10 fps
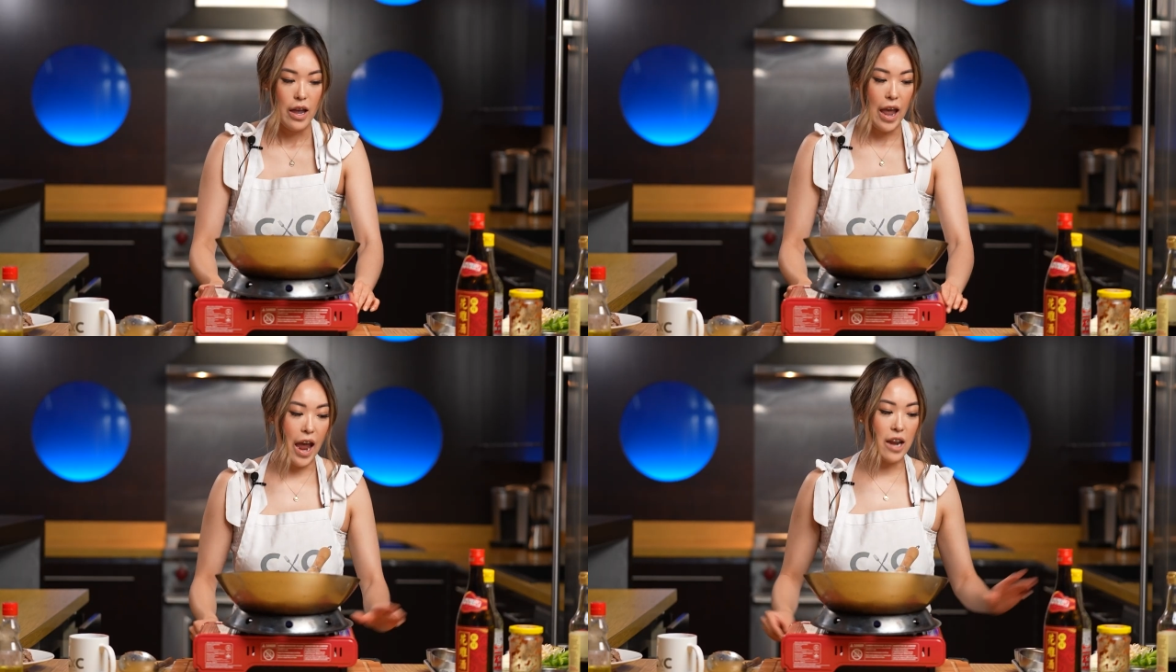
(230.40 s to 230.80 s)

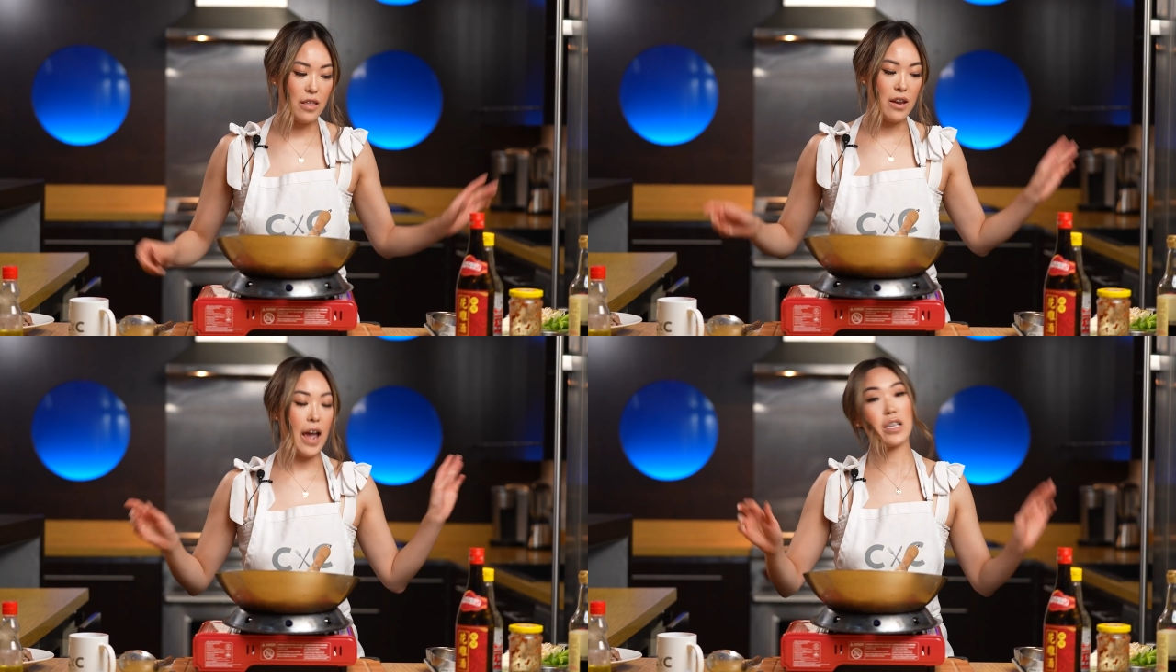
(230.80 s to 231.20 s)
and
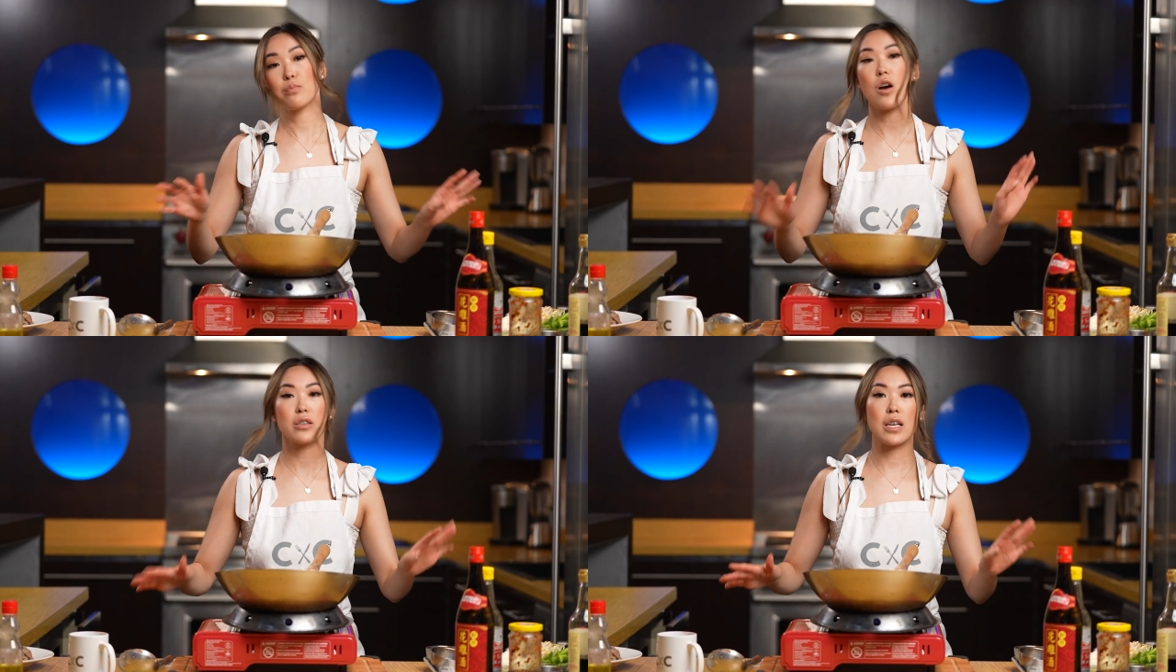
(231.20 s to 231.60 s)
the next
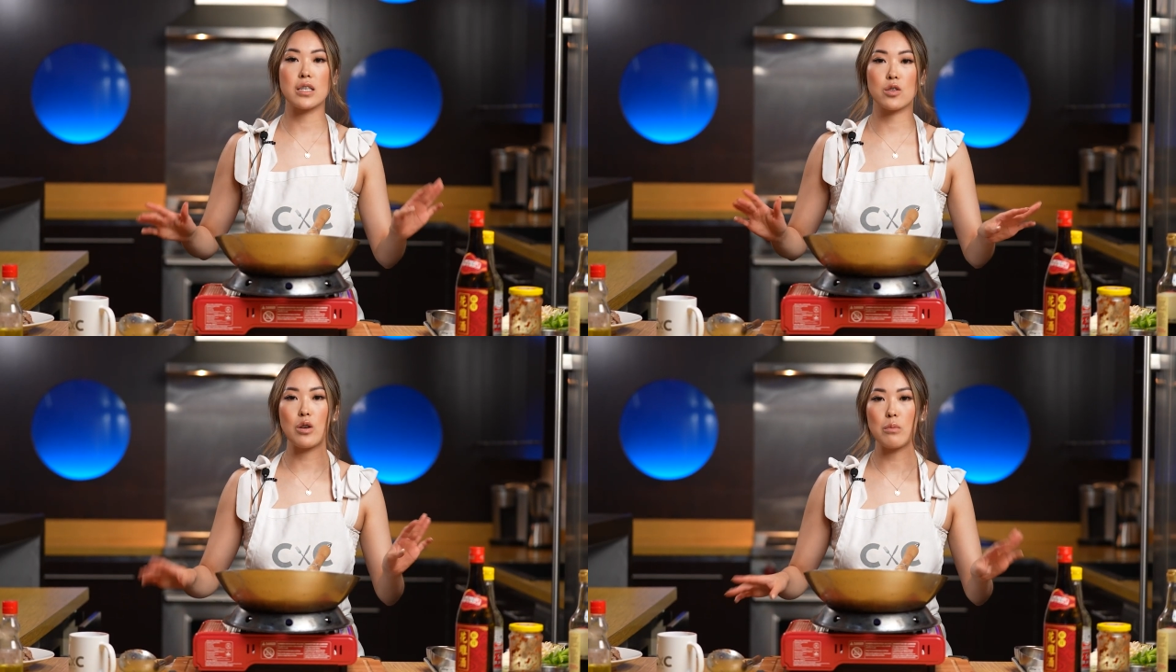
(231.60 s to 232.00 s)
process
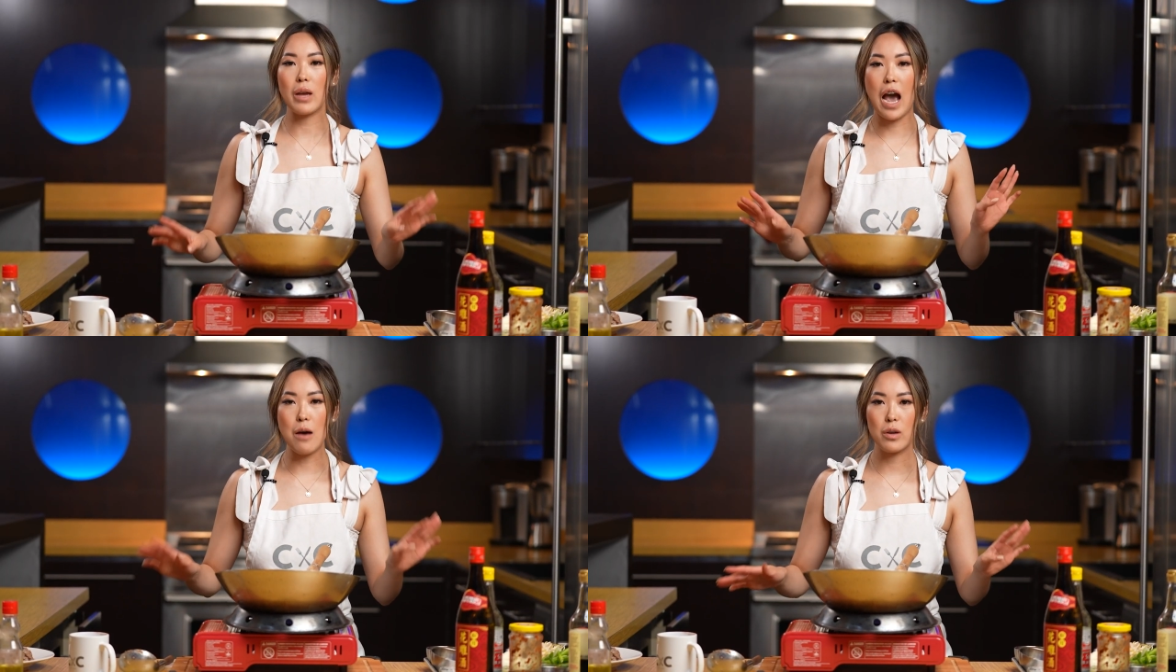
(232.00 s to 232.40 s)
is going to
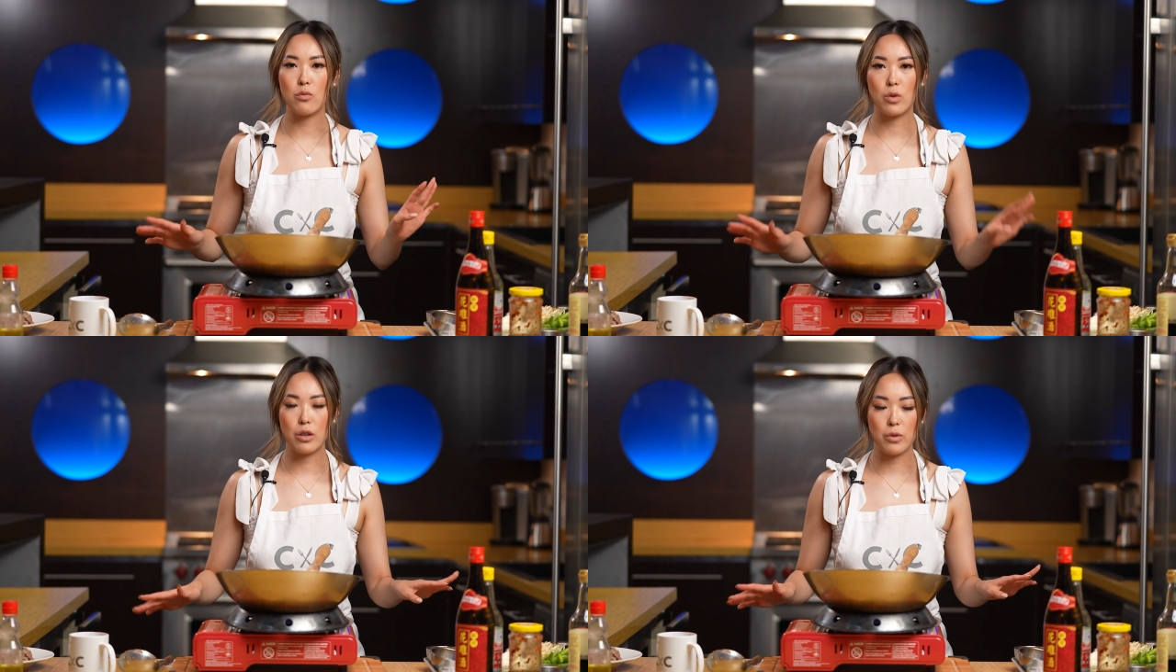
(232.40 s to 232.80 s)
happen
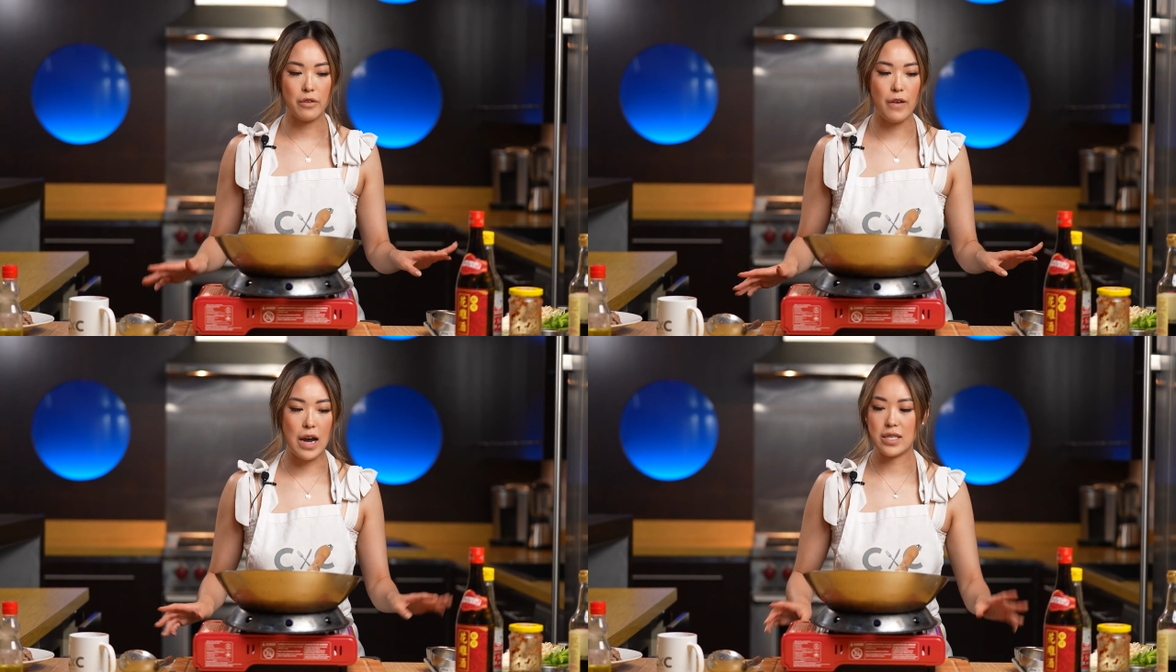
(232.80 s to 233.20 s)
really, really
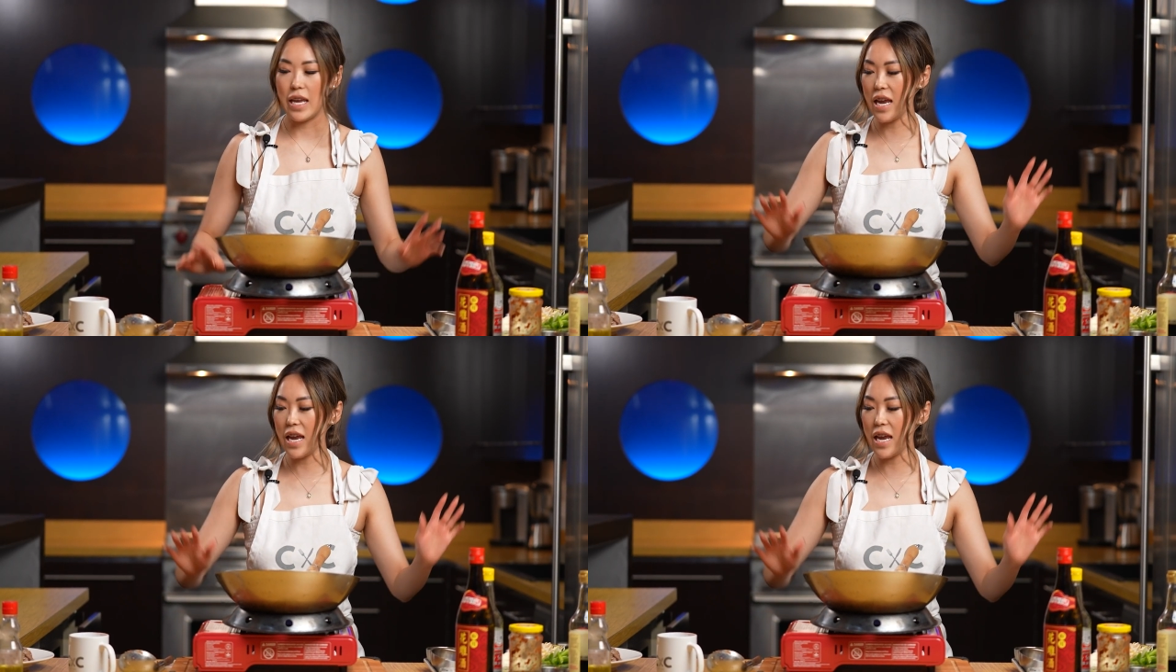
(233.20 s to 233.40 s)
fast.